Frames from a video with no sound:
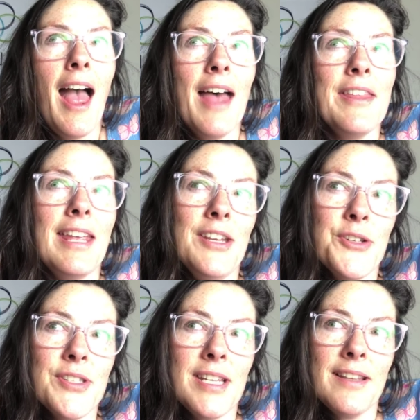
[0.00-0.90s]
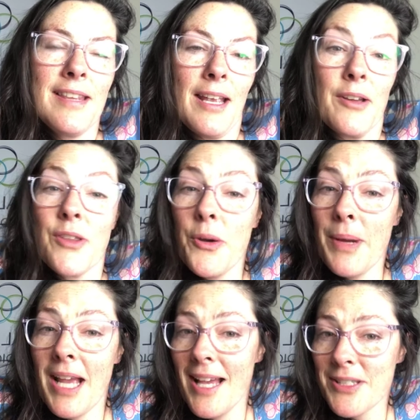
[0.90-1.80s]
And the interesting thing, though we
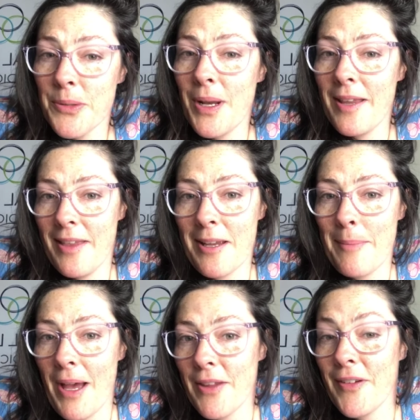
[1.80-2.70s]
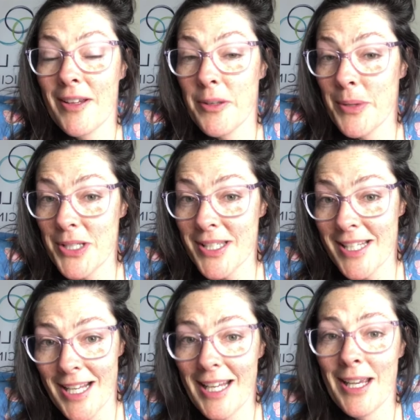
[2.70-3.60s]
can't do anything about the fact that we're just
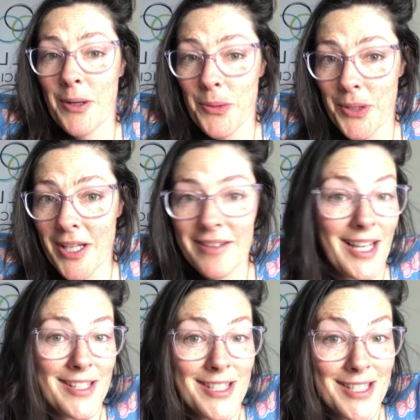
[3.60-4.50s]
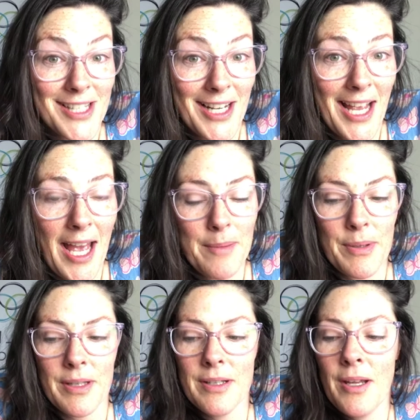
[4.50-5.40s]
going to get older, that's just going to
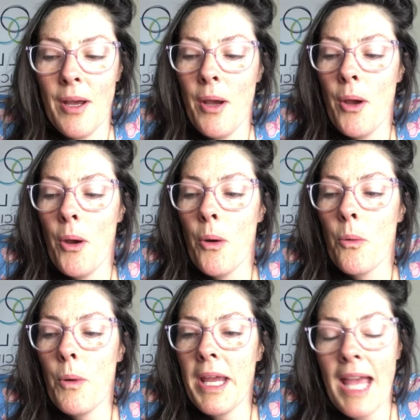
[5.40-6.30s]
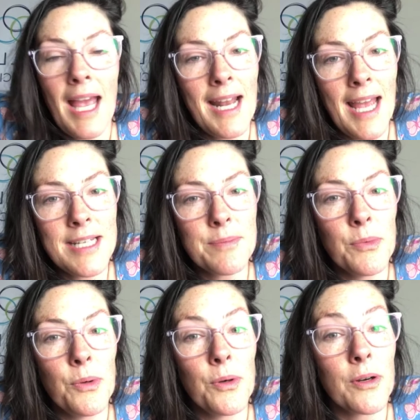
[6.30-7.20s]
happen, we can age
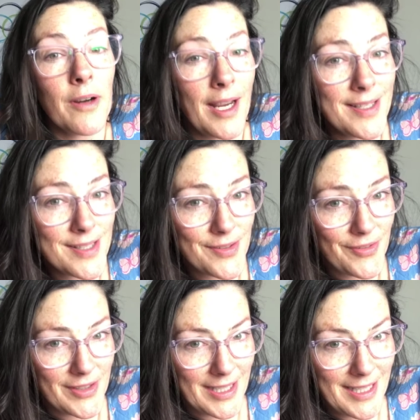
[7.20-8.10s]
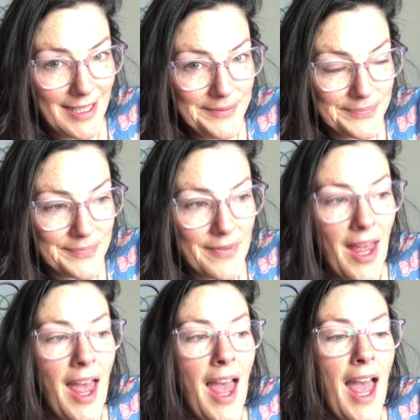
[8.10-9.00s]
more gracefully
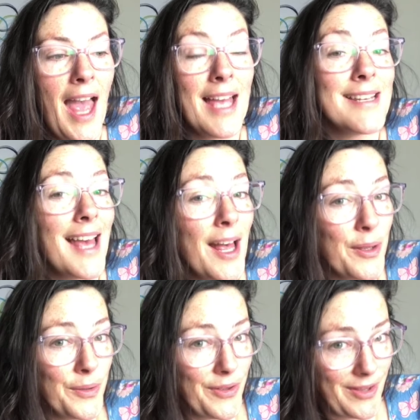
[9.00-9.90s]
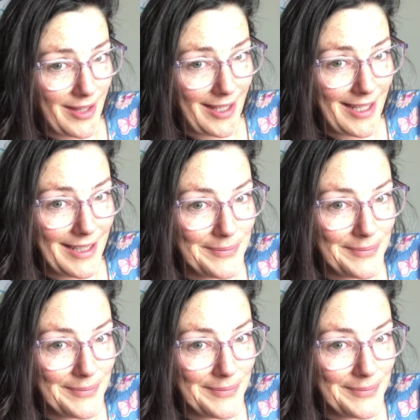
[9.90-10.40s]
and healthily.